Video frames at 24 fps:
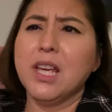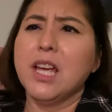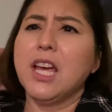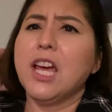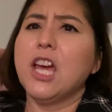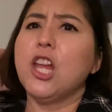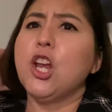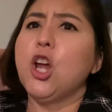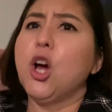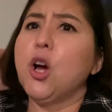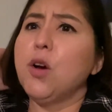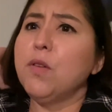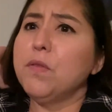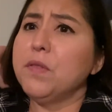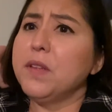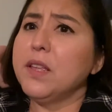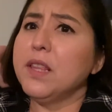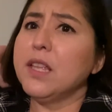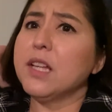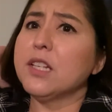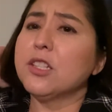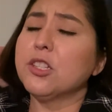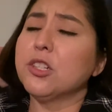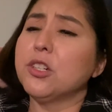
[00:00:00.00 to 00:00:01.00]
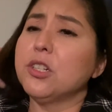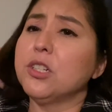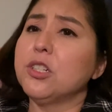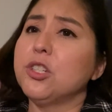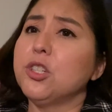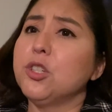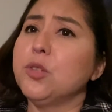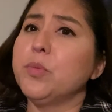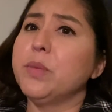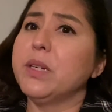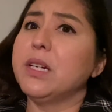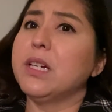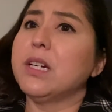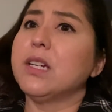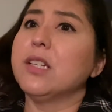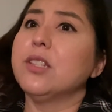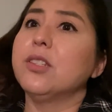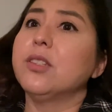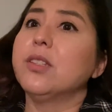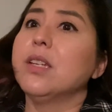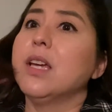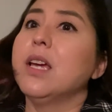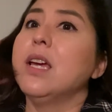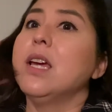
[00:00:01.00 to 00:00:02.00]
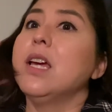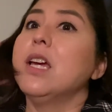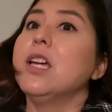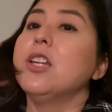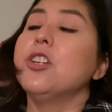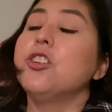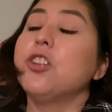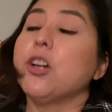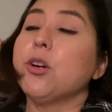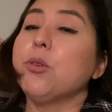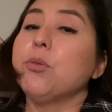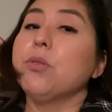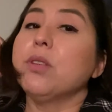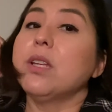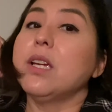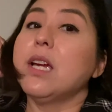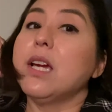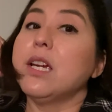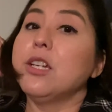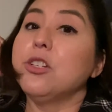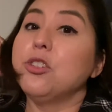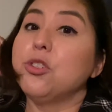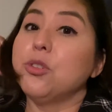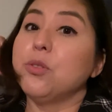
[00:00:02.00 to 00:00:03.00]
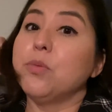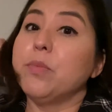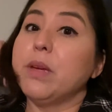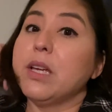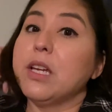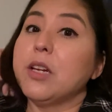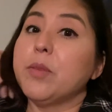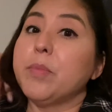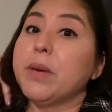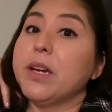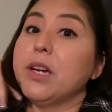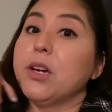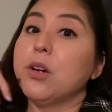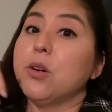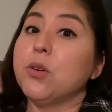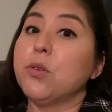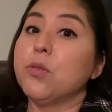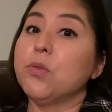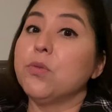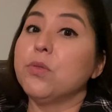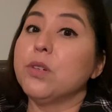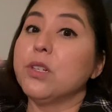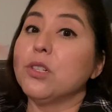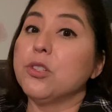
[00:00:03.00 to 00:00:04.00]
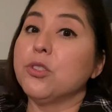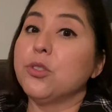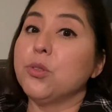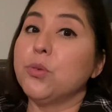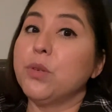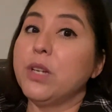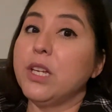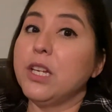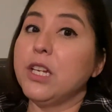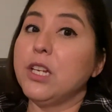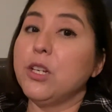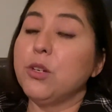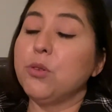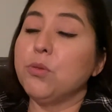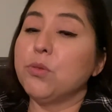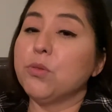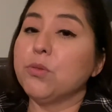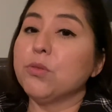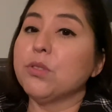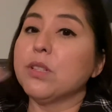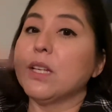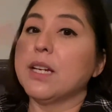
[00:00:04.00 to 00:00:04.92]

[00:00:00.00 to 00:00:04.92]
And hopefully that's good too, because generally I do make my own zucchini noodles.